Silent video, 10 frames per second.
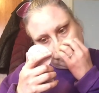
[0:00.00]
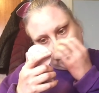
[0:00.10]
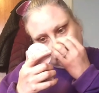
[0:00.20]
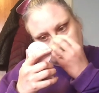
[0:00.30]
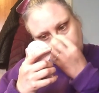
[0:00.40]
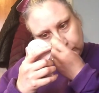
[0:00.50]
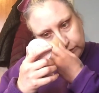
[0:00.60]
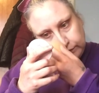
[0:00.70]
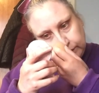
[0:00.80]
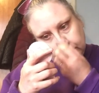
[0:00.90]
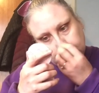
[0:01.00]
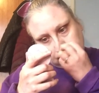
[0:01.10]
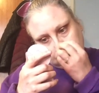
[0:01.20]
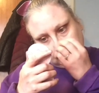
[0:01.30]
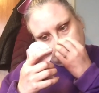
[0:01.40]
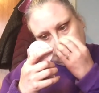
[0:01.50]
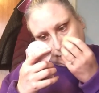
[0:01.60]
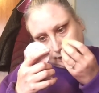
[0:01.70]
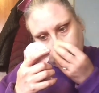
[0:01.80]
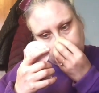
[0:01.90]
I don't seem to need any
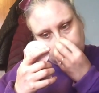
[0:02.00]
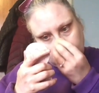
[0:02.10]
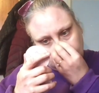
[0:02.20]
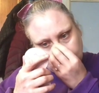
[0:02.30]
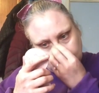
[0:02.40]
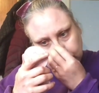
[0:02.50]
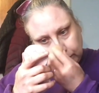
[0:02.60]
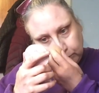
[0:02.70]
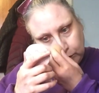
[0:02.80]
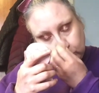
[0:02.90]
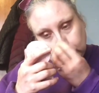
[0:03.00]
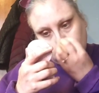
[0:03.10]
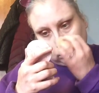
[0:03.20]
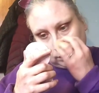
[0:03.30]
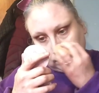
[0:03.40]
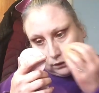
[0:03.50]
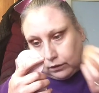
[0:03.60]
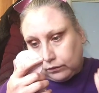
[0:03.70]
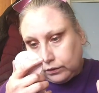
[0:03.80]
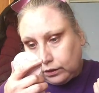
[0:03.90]
anywhere else. I'm not sure I need it
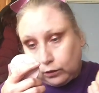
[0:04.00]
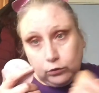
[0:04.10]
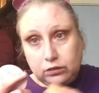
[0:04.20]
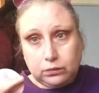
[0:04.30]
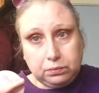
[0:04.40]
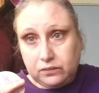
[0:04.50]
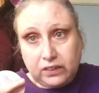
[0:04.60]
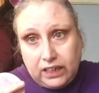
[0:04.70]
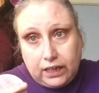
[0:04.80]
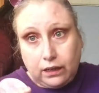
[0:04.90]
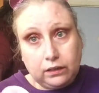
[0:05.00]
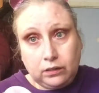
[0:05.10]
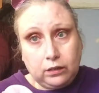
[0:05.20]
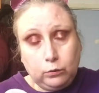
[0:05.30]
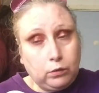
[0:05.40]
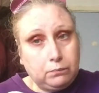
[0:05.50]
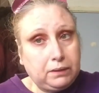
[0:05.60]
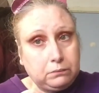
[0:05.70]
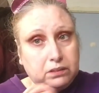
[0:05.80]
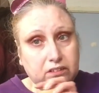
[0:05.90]
on the nose, to be fair. I don't know what
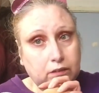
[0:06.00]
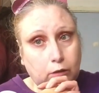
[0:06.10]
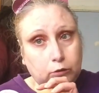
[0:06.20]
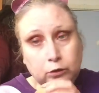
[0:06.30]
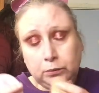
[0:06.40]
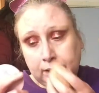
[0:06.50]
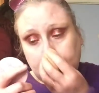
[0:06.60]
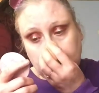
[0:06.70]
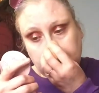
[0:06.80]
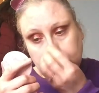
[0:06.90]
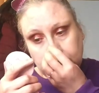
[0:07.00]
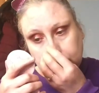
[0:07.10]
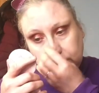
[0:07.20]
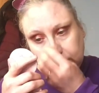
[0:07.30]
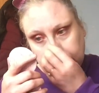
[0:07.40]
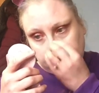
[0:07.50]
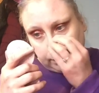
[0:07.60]
made me start doing it, but I just did.